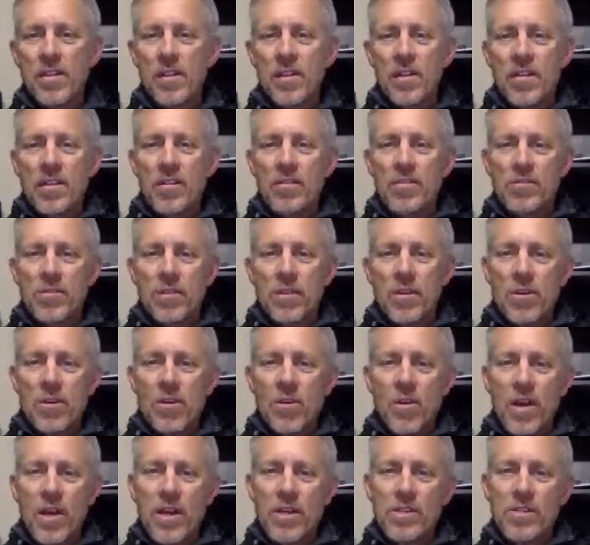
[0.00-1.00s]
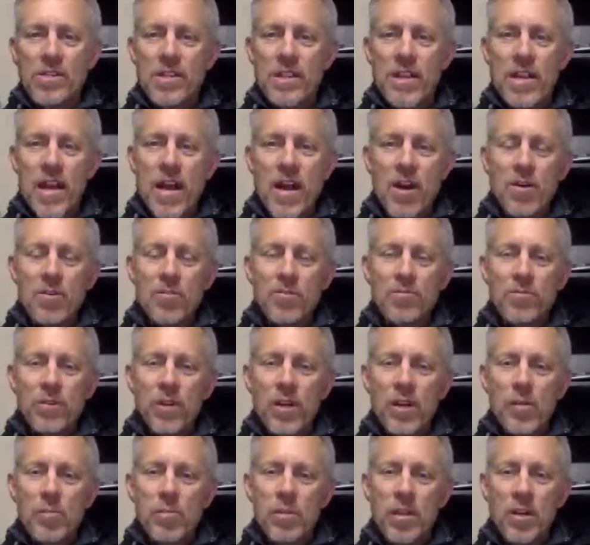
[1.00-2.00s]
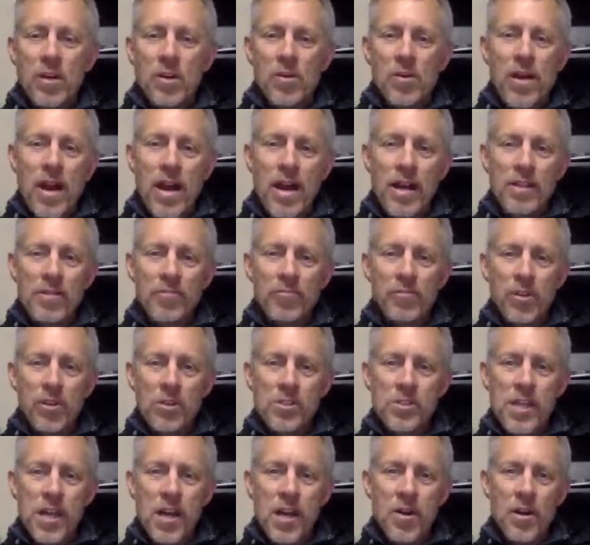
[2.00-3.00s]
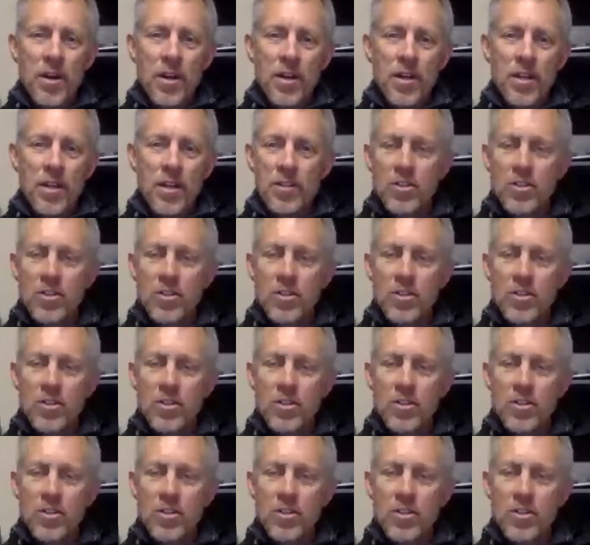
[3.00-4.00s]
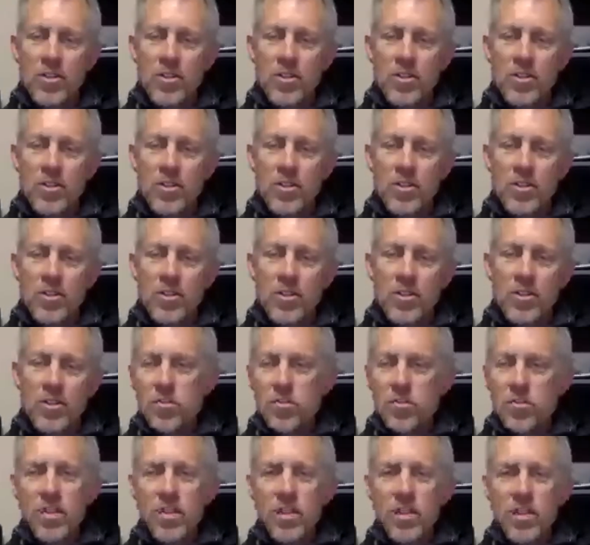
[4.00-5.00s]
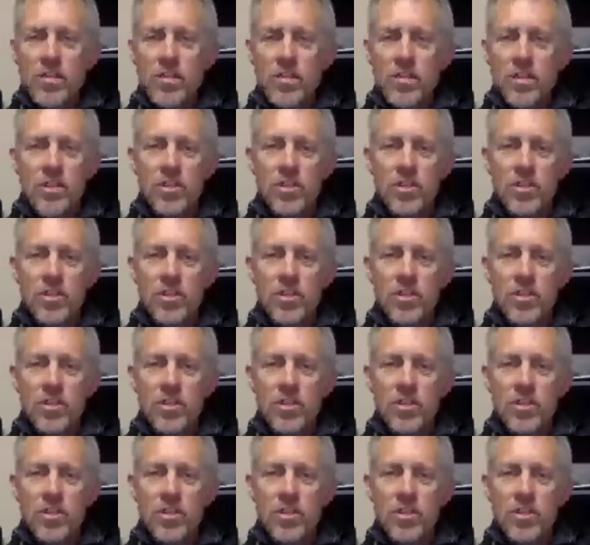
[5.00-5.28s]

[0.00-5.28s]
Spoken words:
So I set out for a couple hour ride. The first hour I did 2,800 feet. That's pretty easy to do